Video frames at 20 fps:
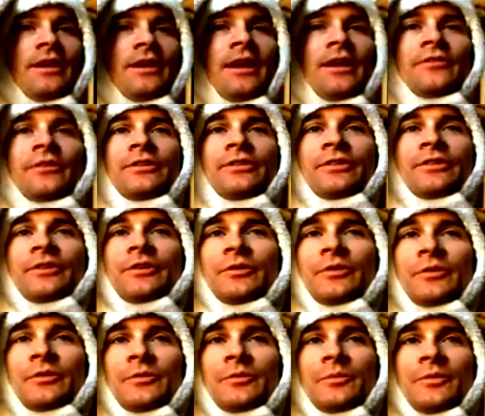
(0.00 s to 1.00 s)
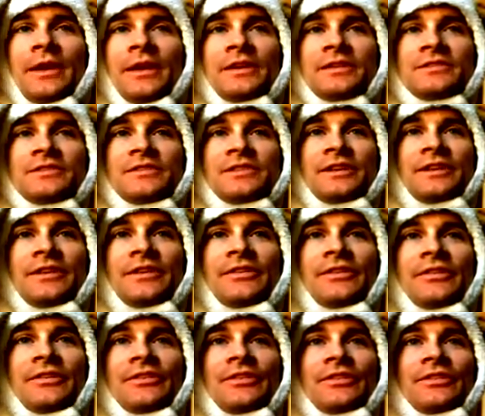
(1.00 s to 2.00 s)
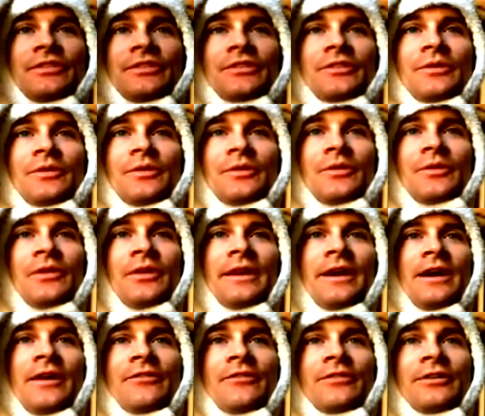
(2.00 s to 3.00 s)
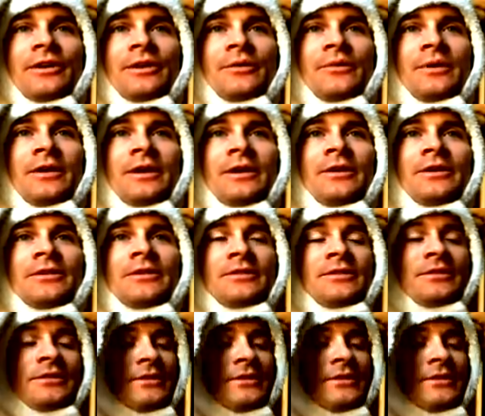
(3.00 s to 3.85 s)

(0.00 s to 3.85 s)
Every single page is laid out very well.